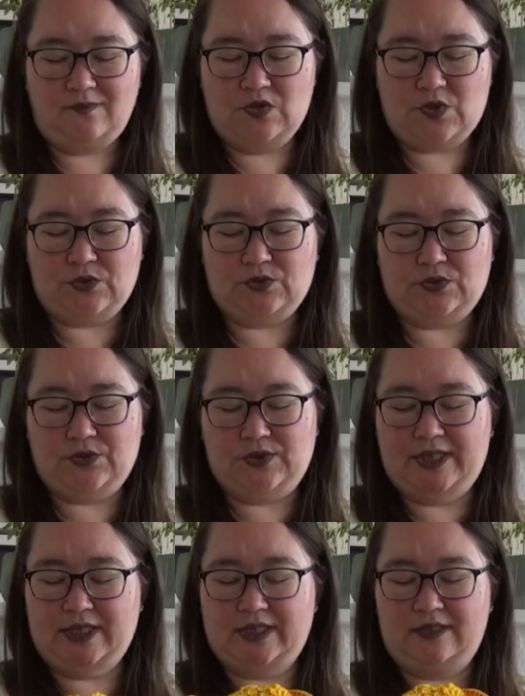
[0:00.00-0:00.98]
not
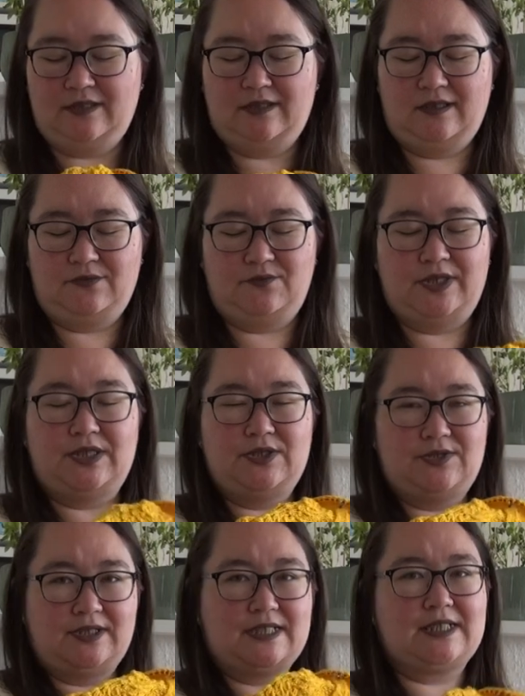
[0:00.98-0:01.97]
doing
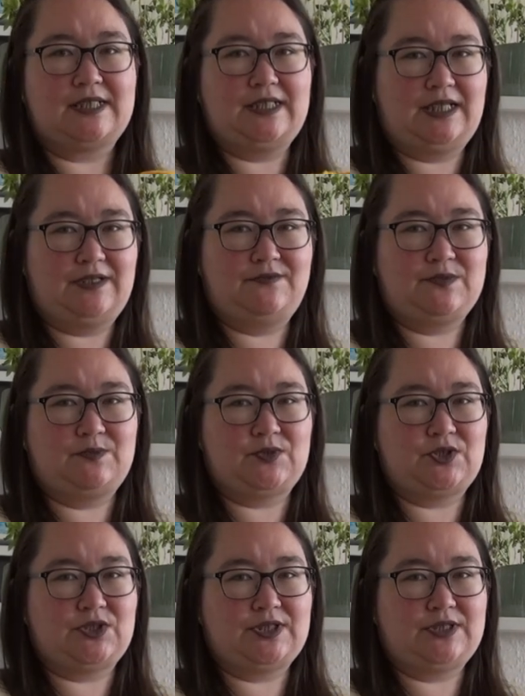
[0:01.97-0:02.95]
redoing the sleeves
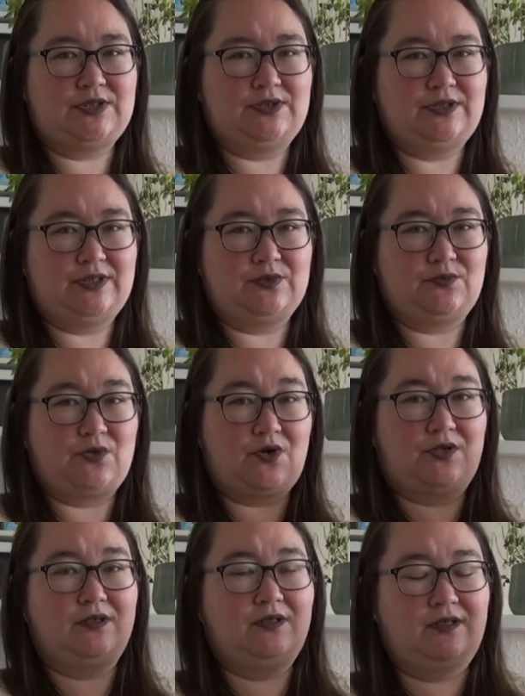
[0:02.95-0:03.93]
but just doing the
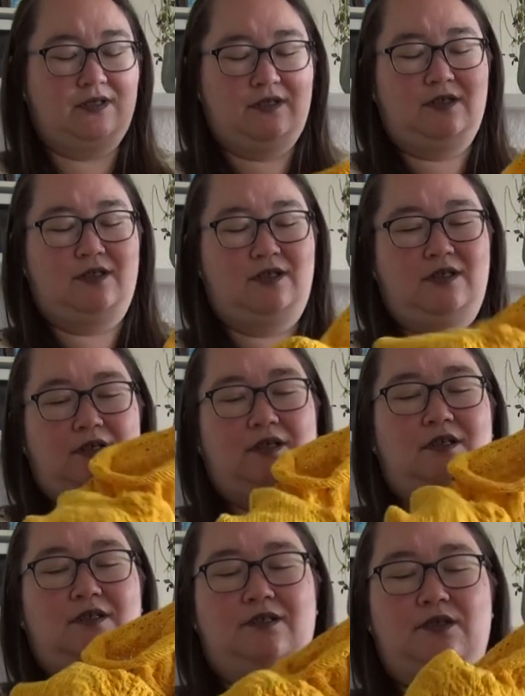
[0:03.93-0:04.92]
wrong
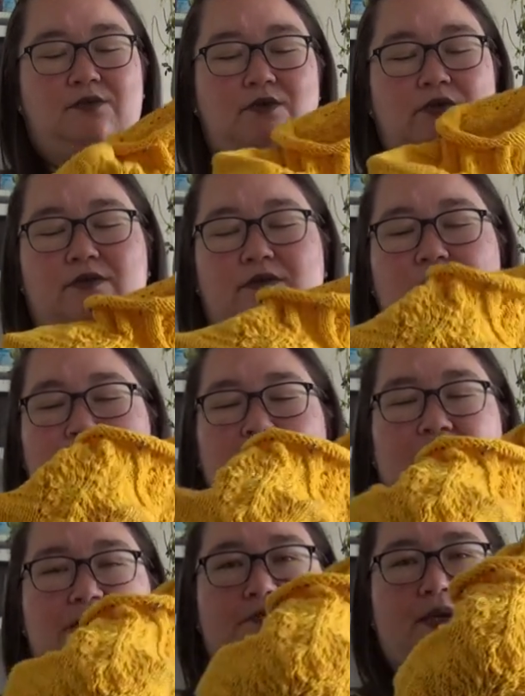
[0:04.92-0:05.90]
the wrong lace